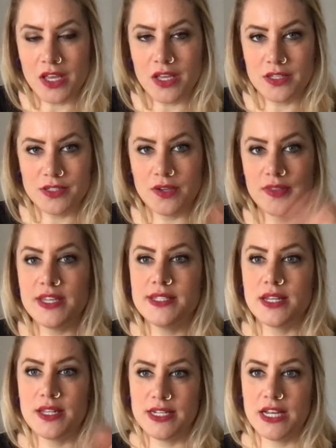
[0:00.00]
So these
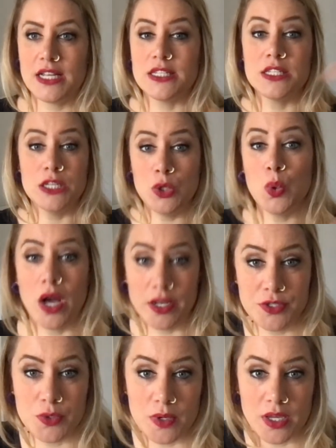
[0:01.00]
are the tasks you are
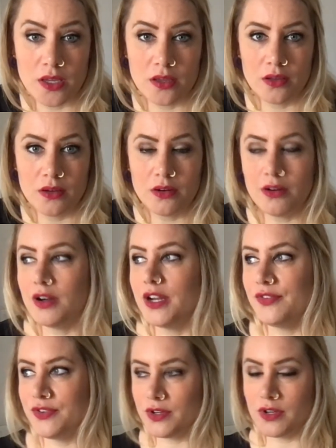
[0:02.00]
doing. Or if
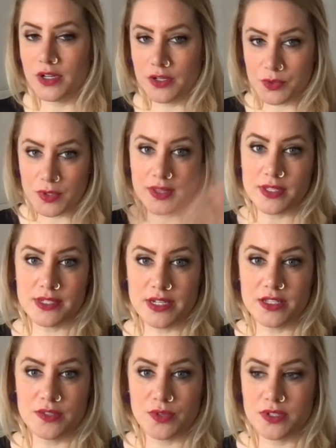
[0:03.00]
you're doing this
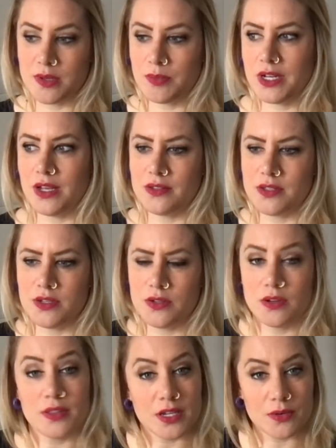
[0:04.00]
list for someone else and you're
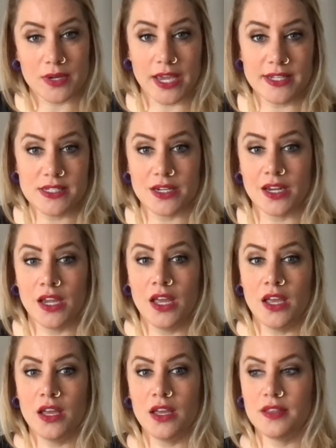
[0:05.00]
the creator,
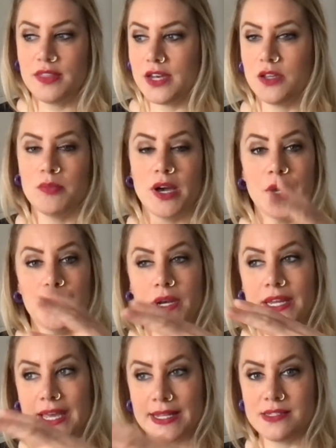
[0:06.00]
then you might want to
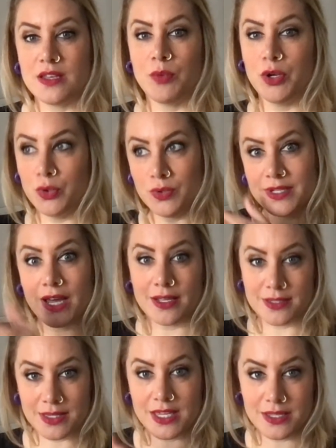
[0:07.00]
get someone who
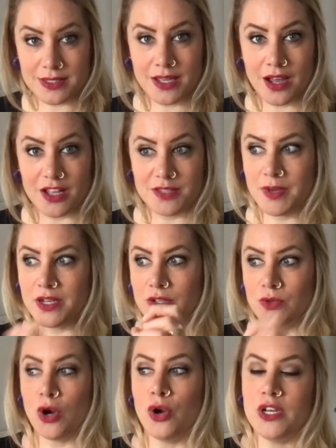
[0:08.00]
does these tasks, but you
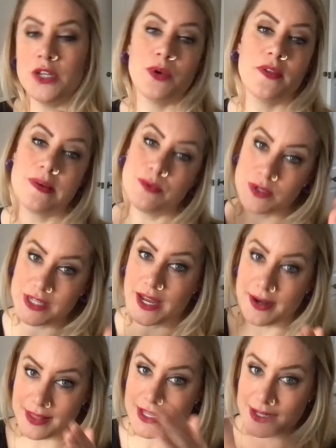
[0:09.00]
only want them to
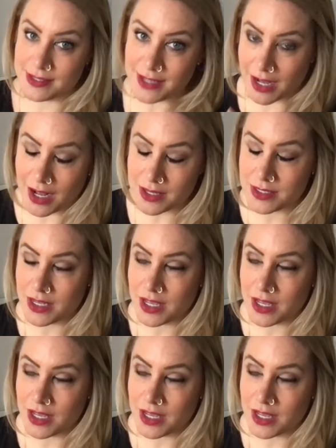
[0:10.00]
get these tasks